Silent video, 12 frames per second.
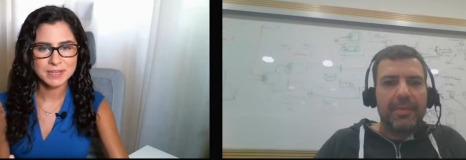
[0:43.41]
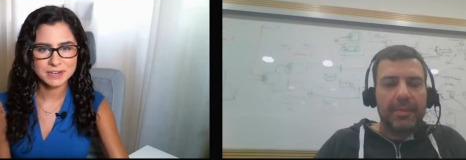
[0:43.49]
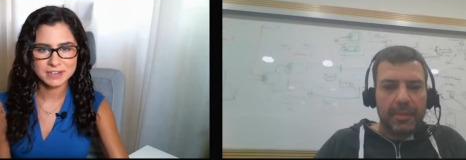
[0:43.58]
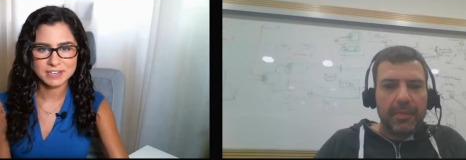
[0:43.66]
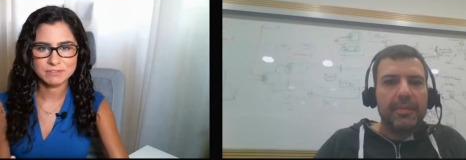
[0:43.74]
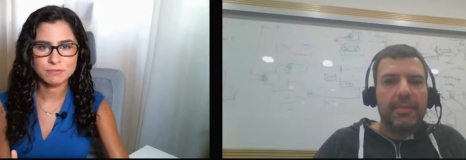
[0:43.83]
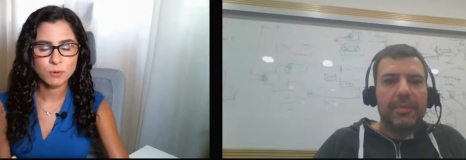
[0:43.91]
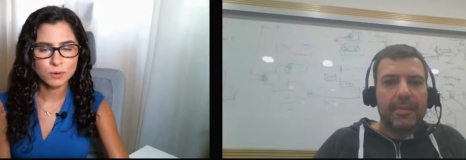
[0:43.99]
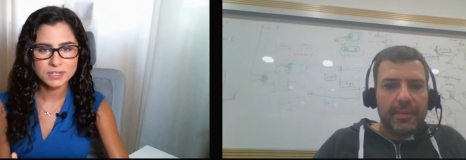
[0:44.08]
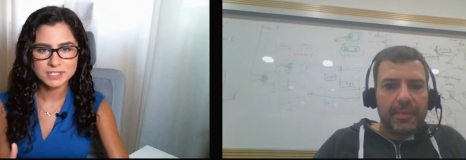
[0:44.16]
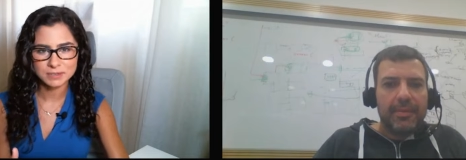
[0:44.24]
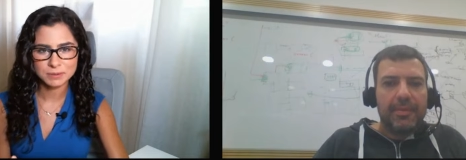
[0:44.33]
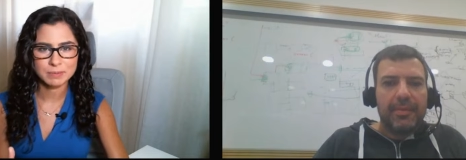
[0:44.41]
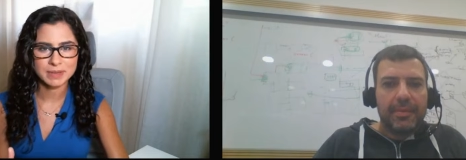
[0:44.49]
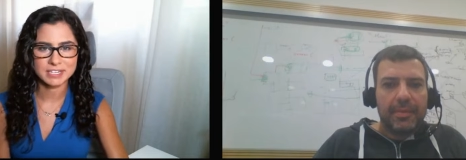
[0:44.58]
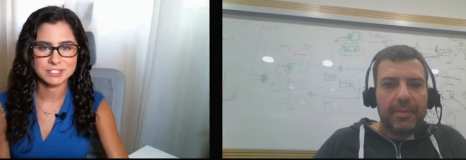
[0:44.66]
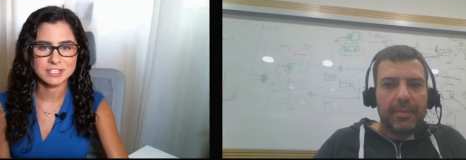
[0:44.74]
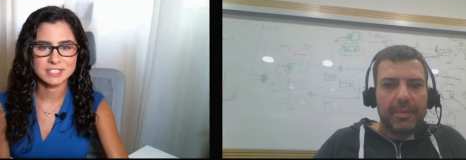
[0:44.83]
Speaker 1: peering for S Q L
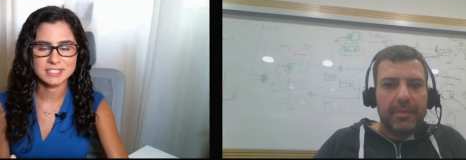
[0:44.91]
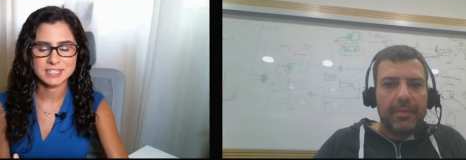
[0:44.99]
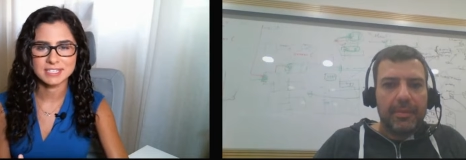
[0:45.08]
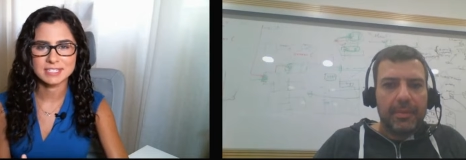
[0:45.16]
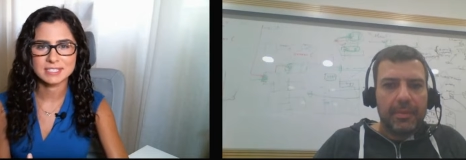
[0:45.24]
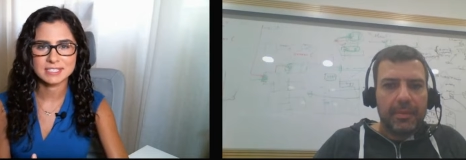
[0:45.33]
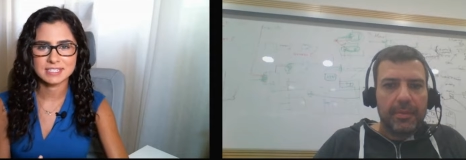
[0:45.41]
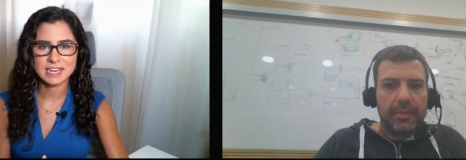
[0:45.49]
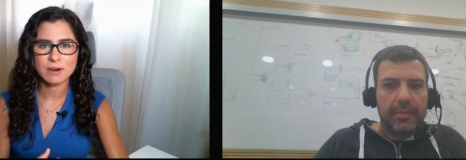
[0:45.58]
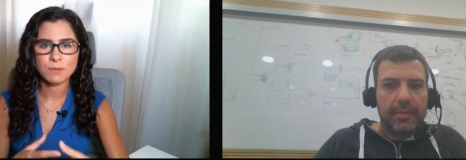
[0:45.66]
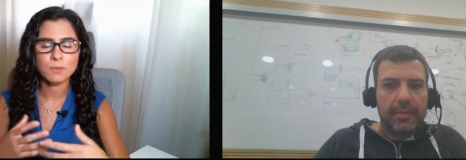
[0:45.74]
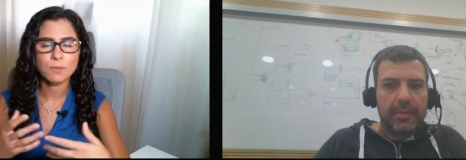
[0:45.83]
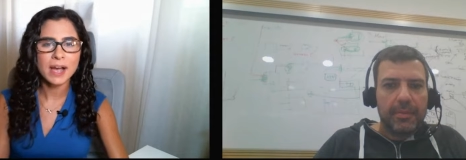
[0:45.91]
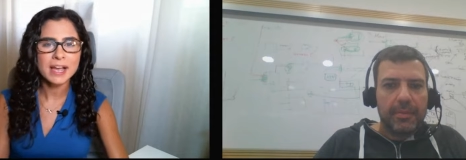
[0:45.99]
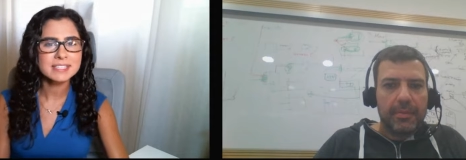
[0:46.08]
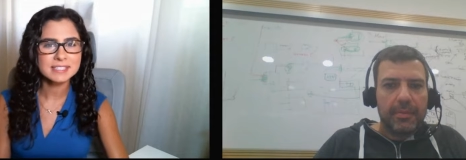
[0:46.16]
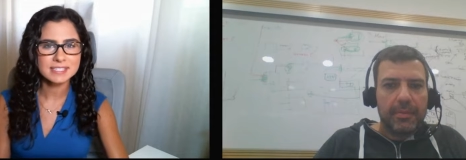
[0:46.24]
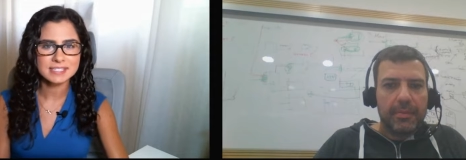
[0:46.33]
Managed Instance. Now, why
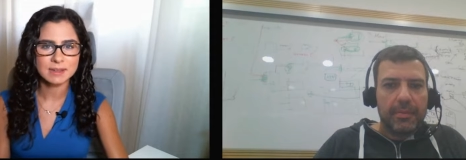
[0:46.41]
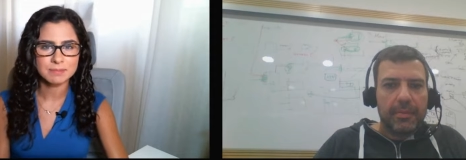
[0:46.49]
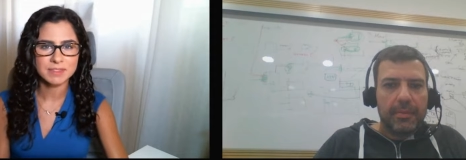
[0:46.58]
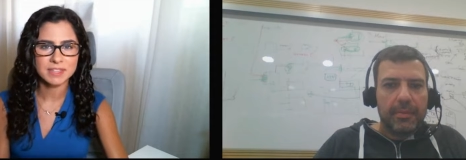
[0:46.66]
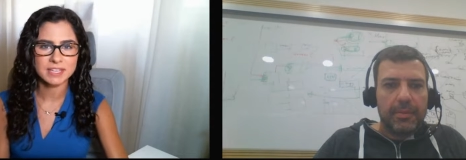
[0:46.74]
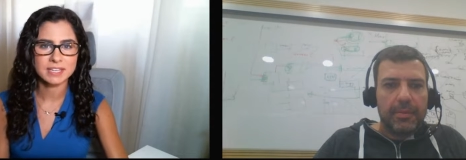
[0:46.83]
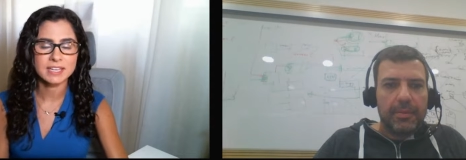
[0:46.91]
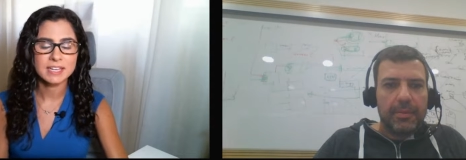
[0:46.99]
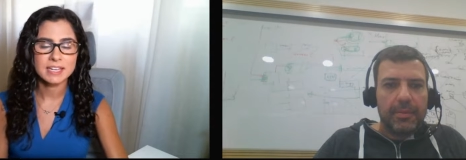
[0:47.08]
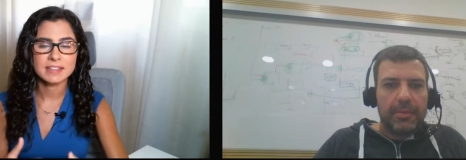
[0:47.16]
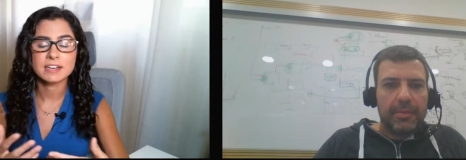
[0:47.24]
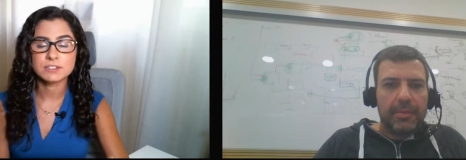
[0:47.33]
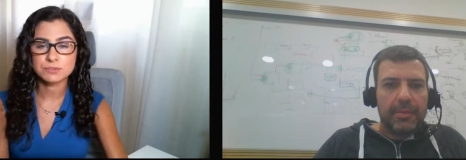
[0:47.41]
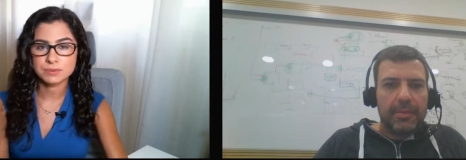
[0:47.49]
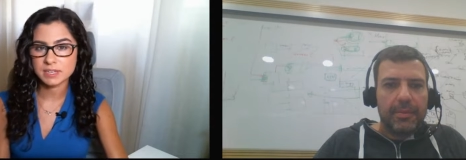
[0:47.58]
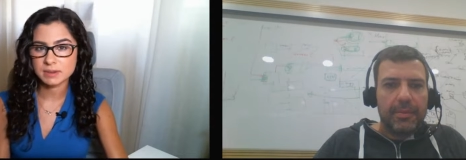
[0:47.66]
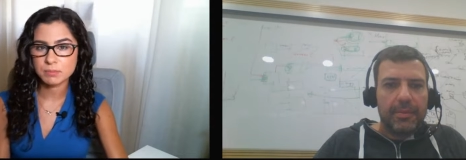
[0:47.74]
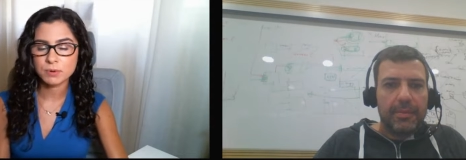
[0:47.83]
is this something that is
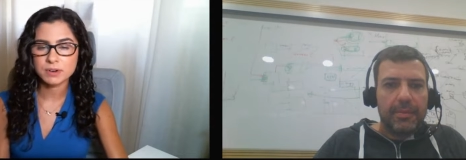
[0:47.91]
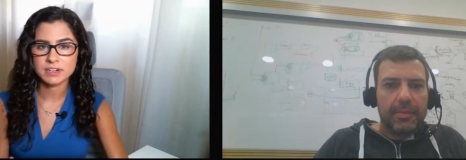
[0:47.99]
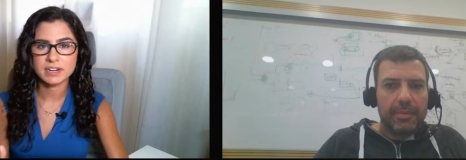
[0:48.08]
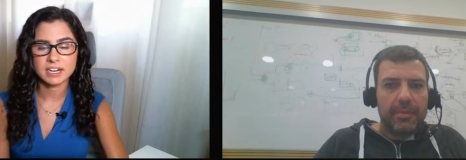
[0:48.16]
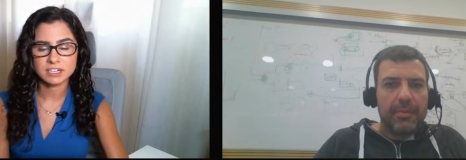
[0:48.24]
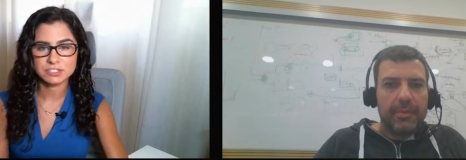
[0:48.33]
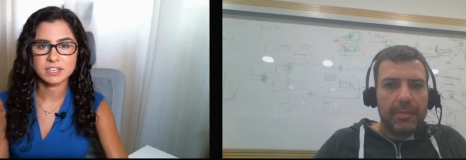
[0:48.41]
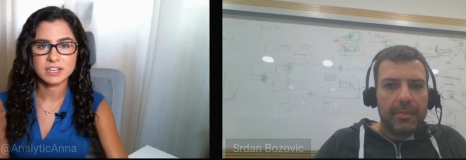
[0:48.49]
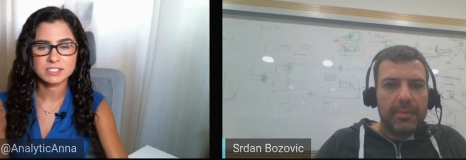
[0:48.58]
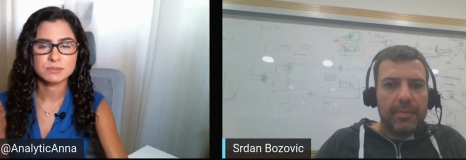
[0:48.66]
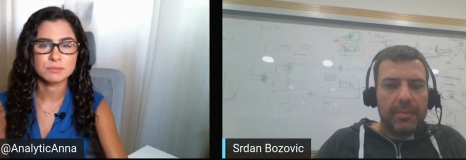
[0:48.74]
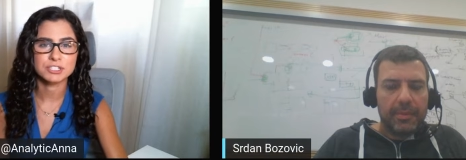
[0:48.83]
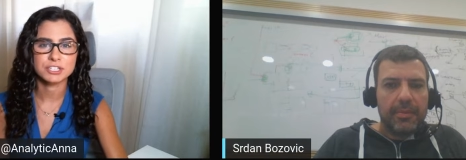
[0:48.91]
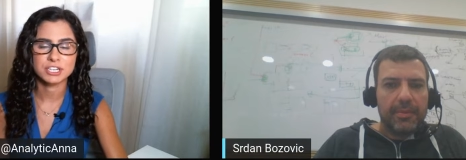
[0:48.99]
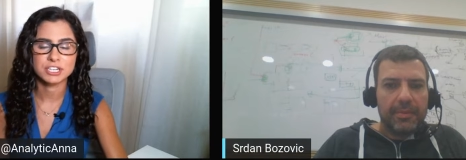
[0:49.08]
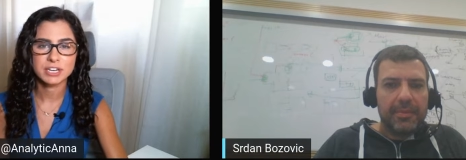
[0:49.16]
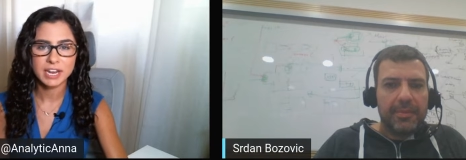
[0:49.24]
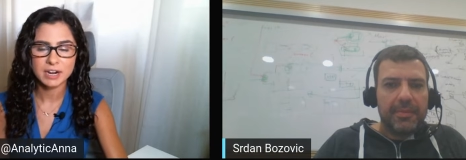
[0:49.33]
really important and actually customers should
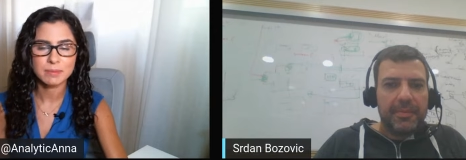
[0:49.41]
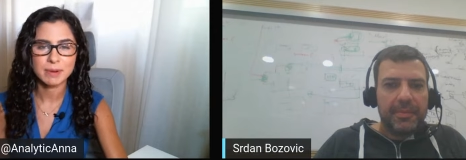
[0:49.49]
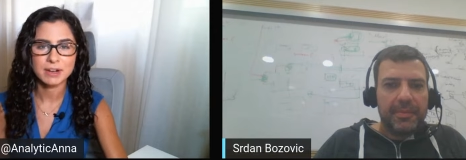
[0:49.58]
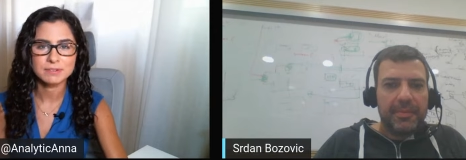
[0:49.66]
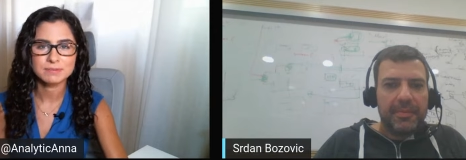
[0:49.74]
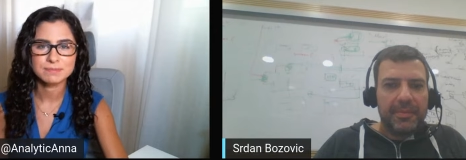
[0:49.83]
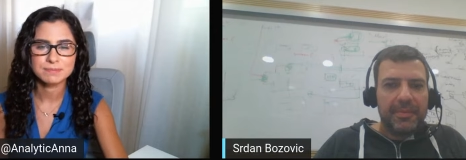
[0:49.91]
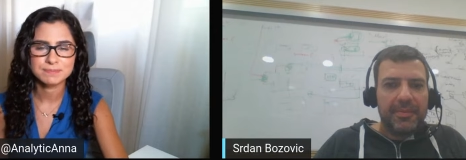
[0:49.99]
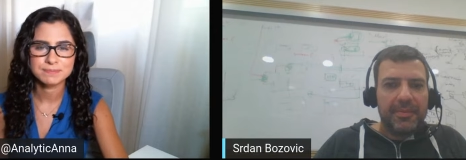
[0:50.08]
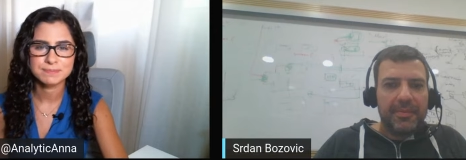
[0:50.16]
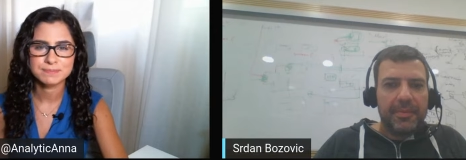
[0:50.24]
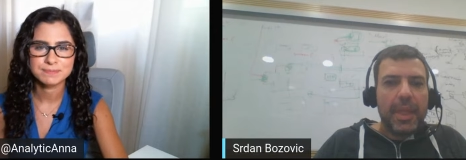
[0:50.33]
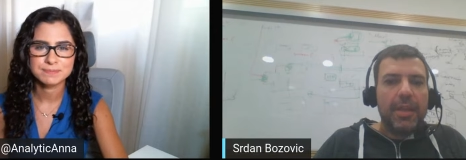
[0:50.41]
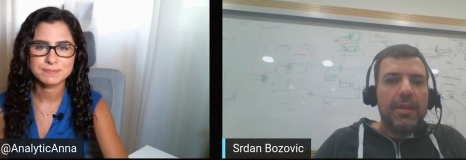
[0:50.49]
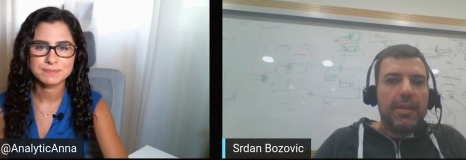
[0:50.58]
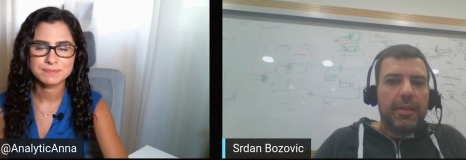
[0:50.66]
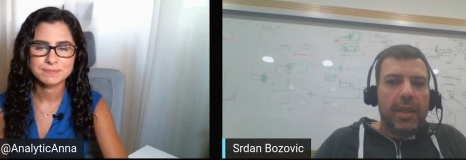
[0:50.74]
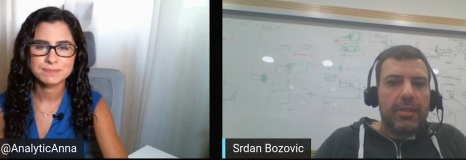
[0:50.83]
care about?
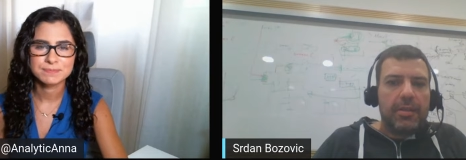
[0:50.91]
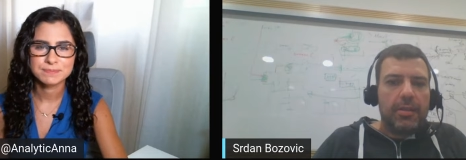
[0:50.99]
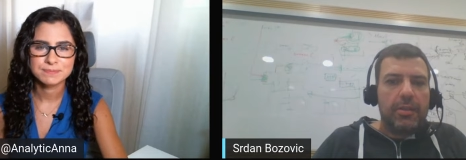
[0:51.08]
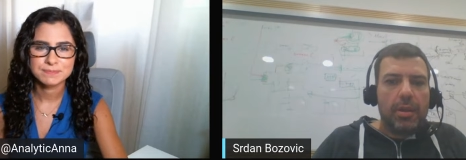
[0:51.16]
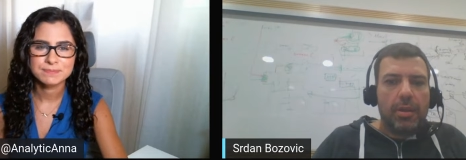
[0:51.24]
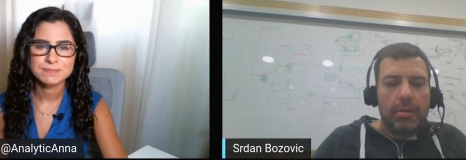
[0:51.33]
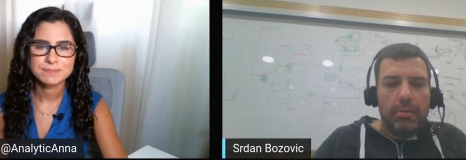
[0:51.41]
Speaker 2: Yes, so